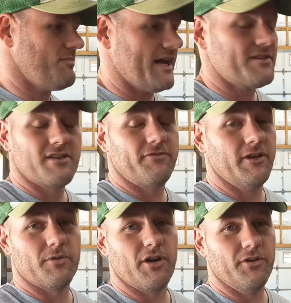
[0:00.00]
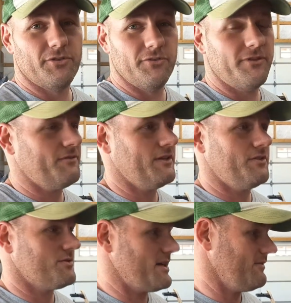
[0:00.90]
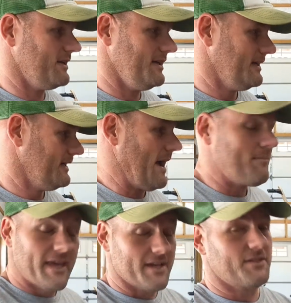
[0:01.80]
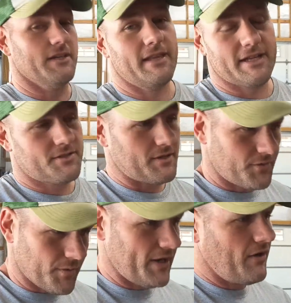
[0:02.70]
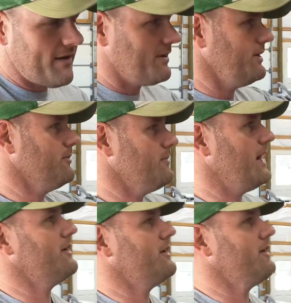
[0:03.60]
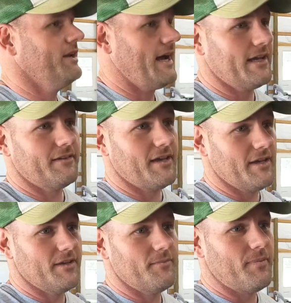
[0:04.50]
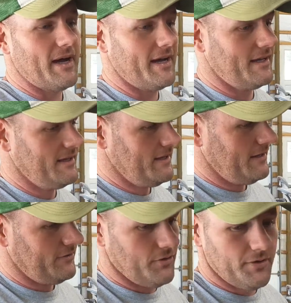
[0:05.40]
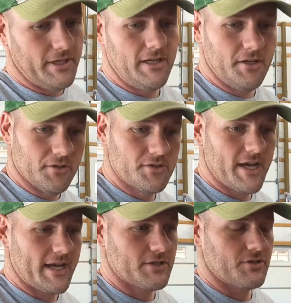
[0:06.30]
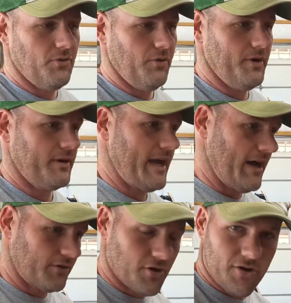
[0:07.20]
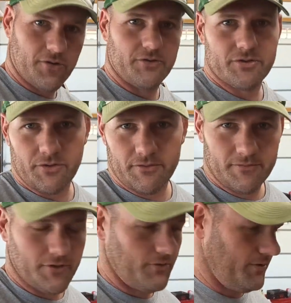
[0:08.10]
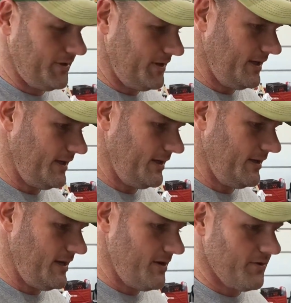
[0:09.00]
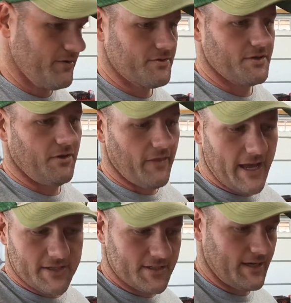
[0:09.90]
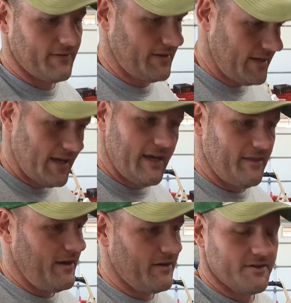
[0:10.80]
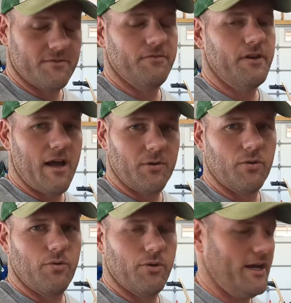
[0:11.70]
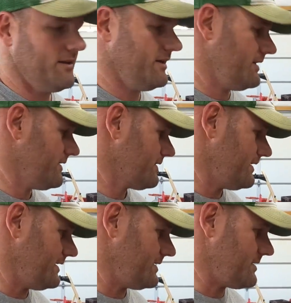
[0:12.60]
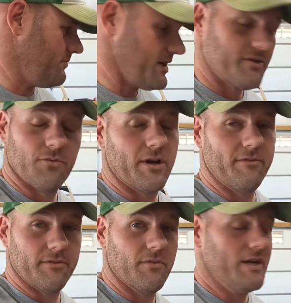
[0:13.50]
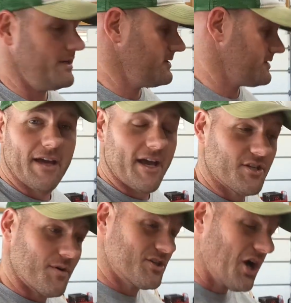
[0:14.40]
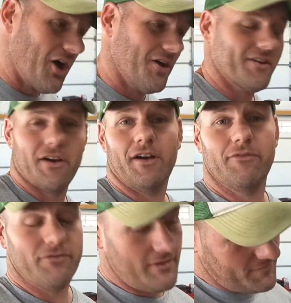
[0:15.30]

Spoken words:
Spots in the field were going 250, 270. I'm guessing that's, we don't have a yield monitor, but I could tell you by doing the yield checks on counting kernels on the ears and all that stuff, there is some phenomenal corn out there. It's the best corn I've ever raised. As a result of